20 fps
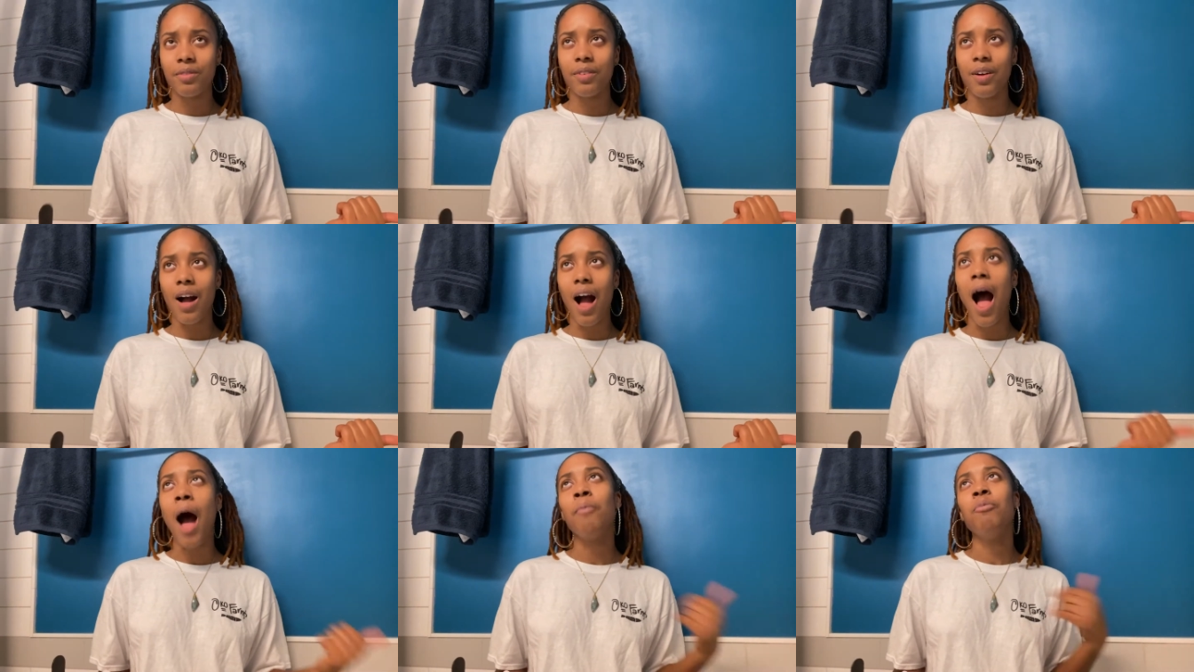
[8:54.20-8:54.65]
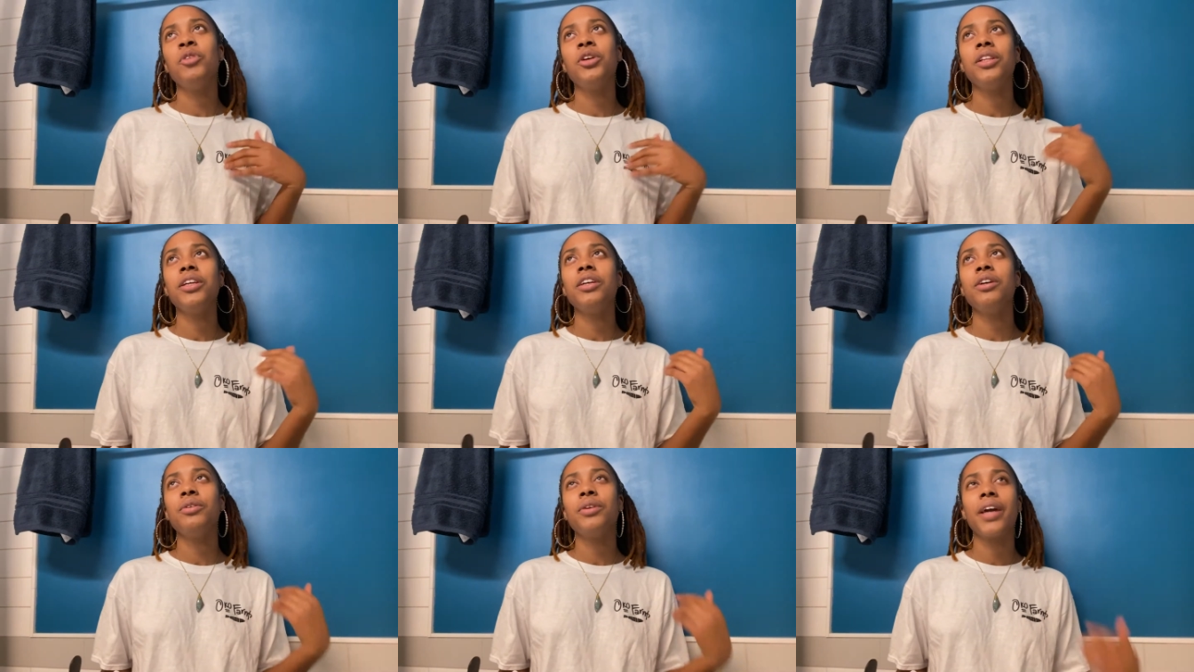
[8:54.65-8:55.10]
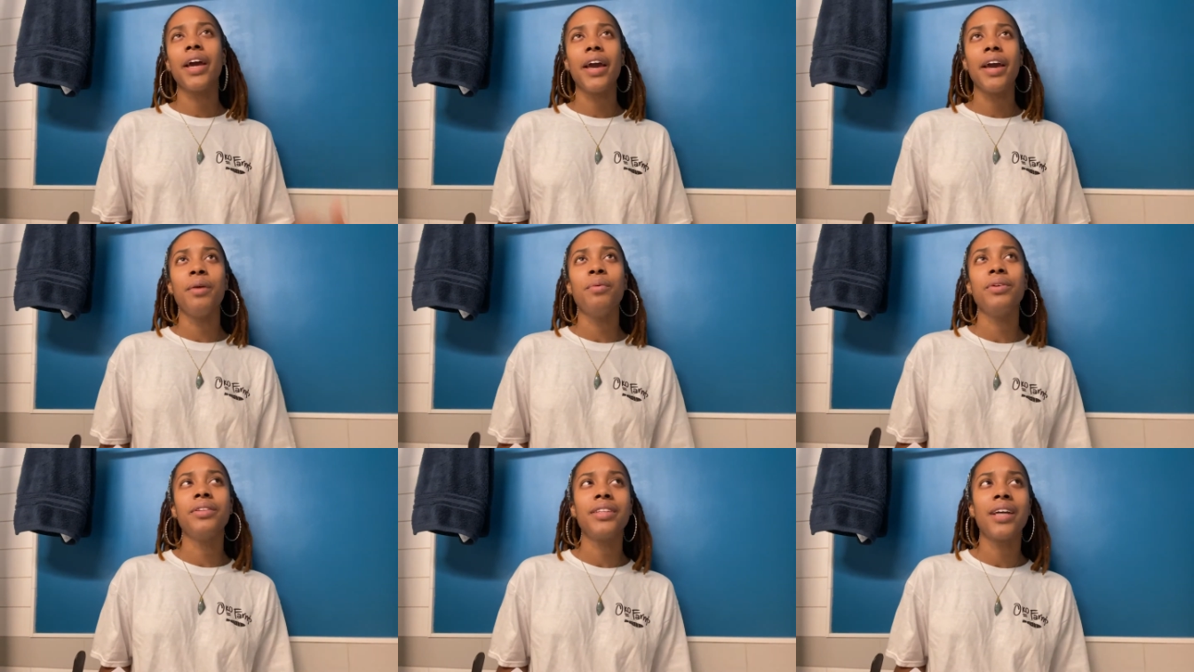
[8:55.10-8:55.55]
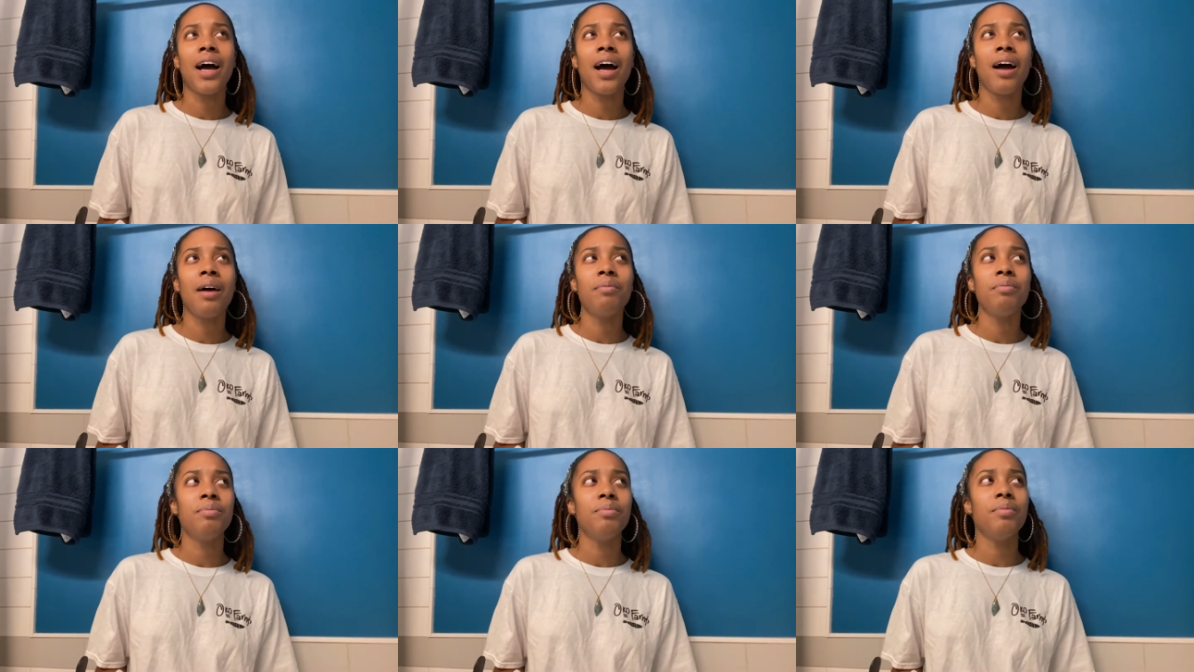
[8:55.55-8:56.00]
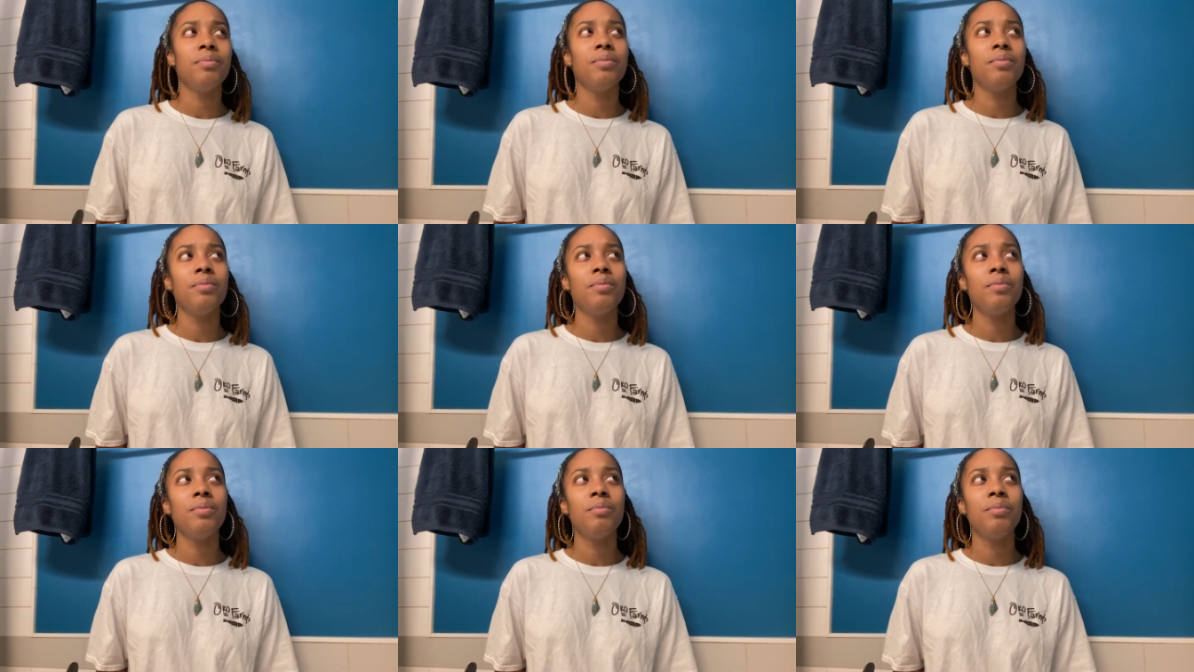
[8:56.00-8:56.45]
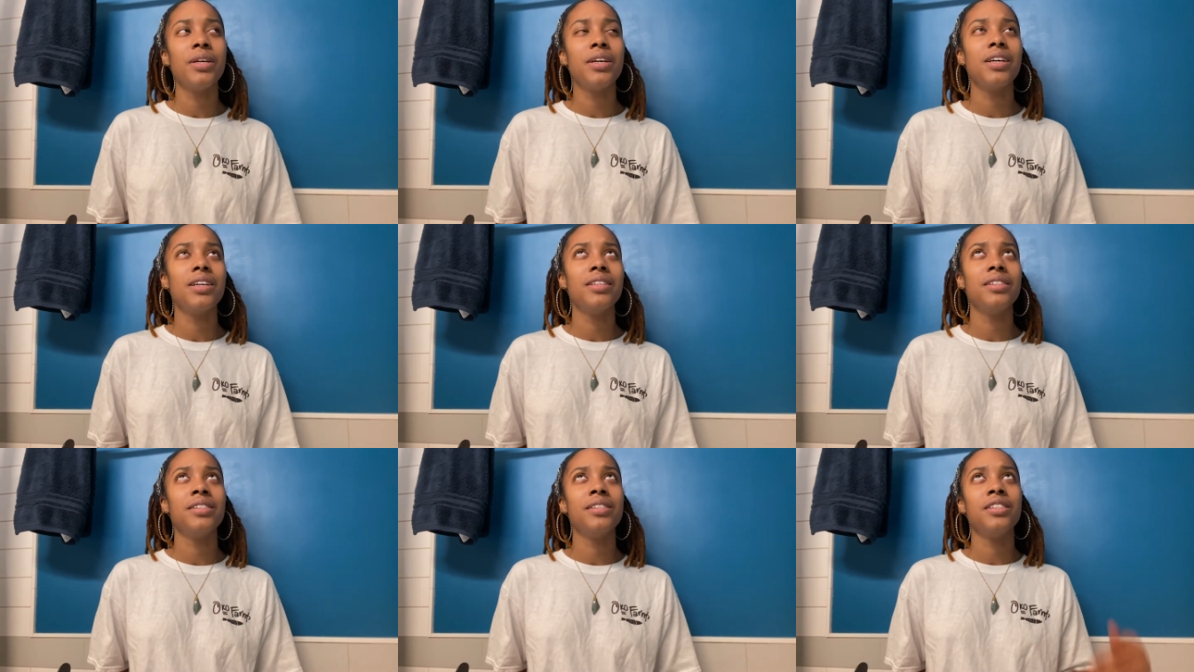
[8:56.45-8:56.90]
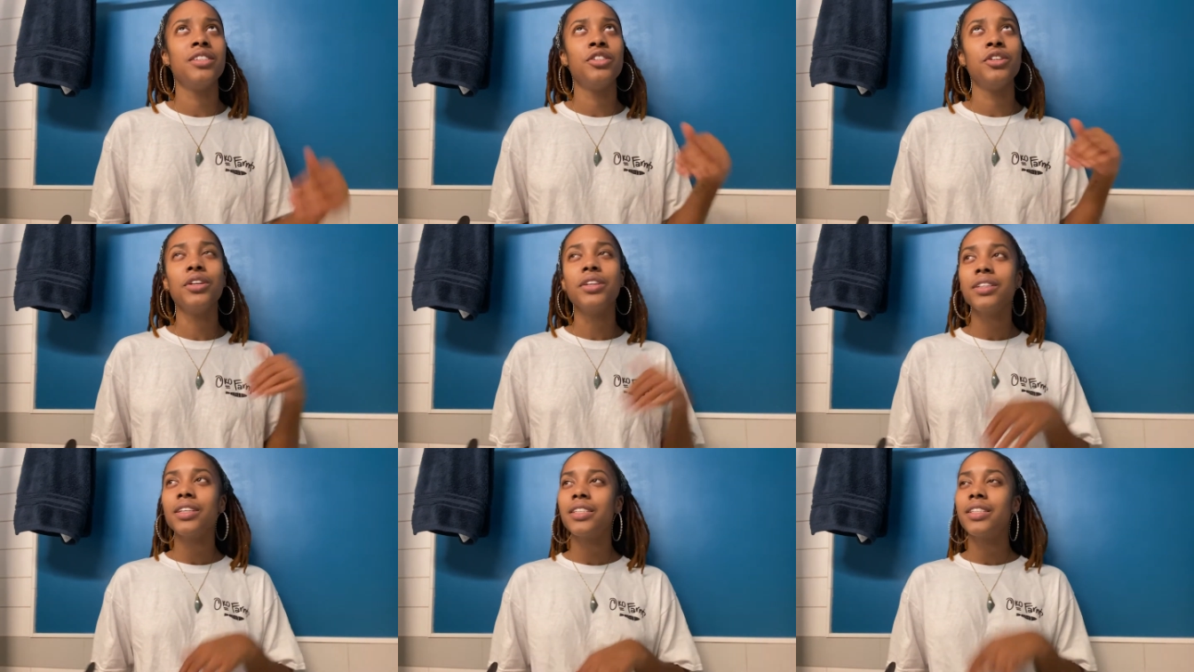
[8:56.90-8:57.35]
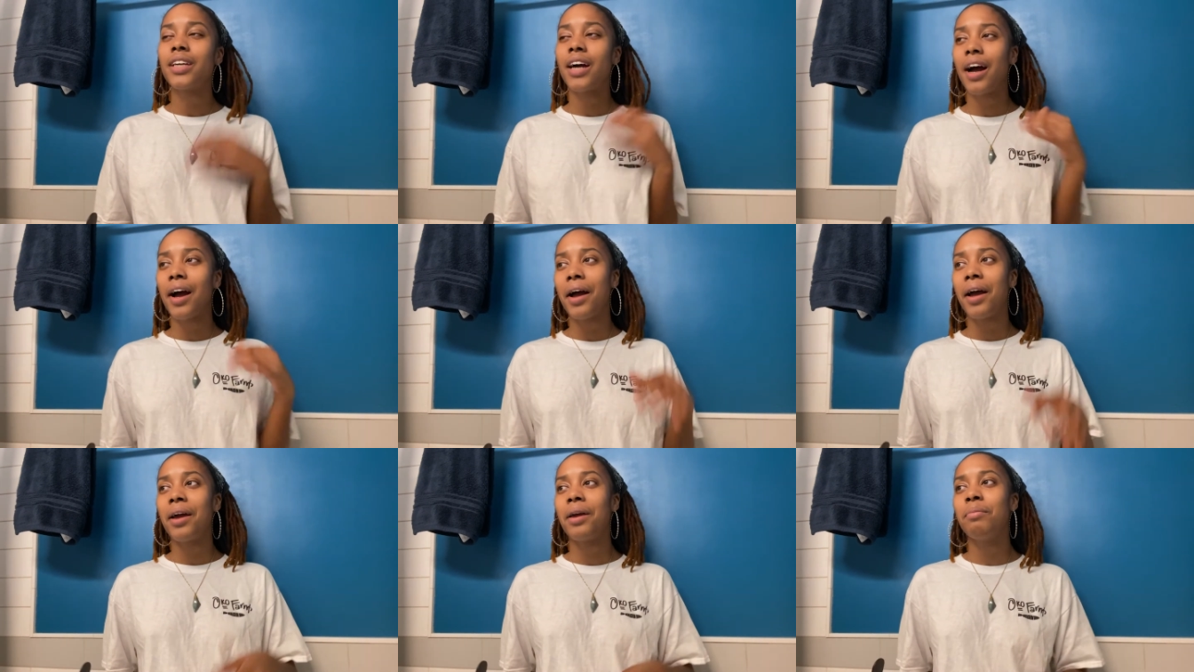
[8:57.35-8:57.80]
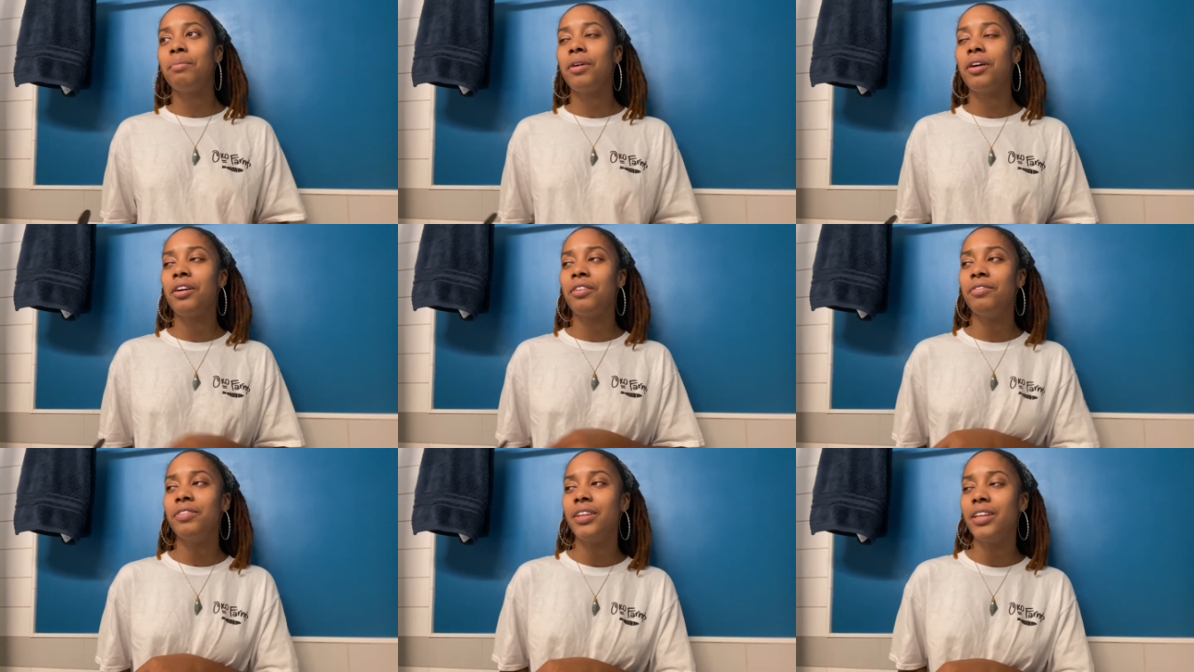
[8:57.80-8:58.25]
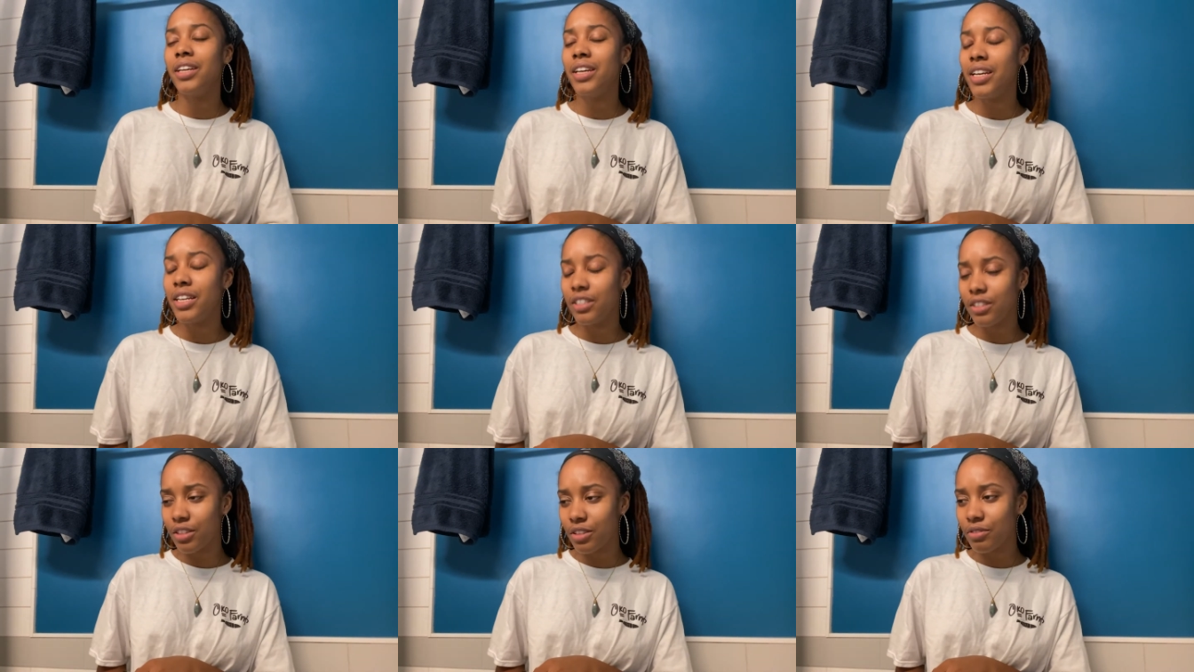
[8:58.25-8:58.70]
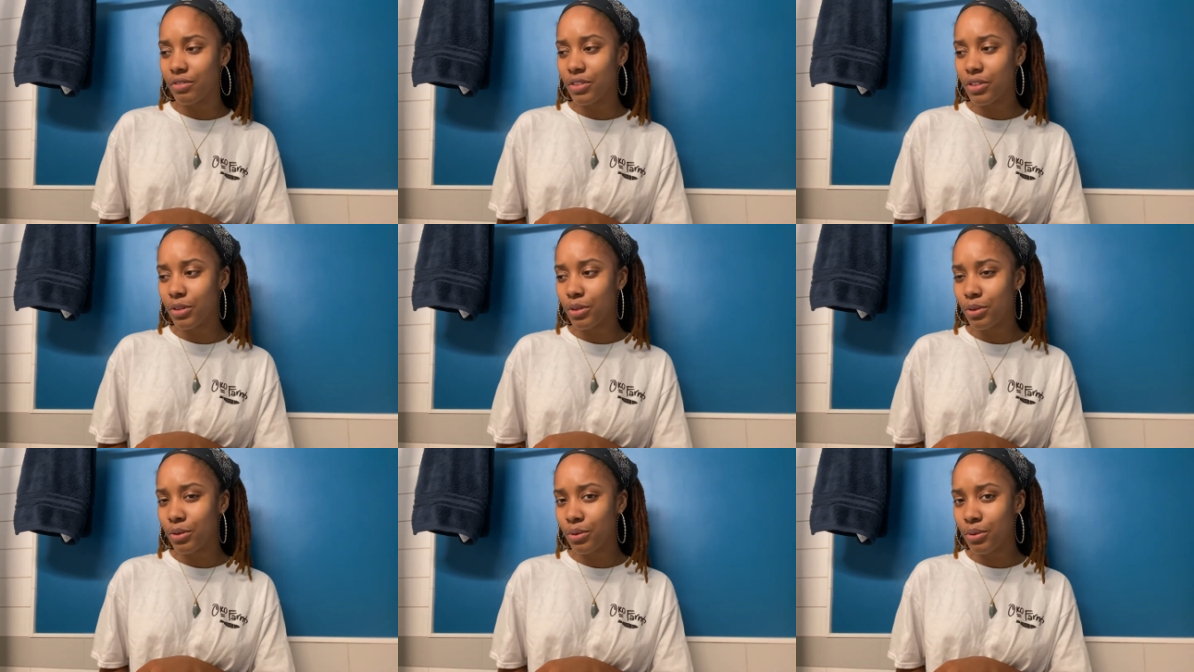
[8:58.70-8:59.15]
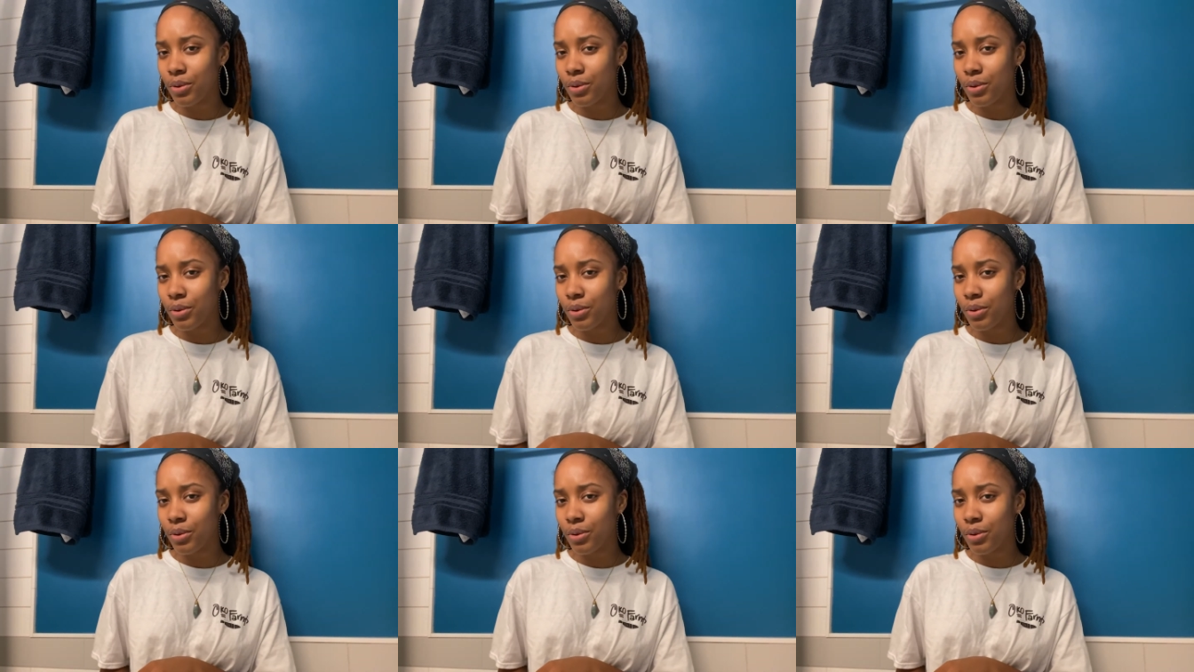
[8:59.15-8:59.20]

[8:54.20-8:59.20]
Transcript: I'm really okay with that, because during the time of the interview,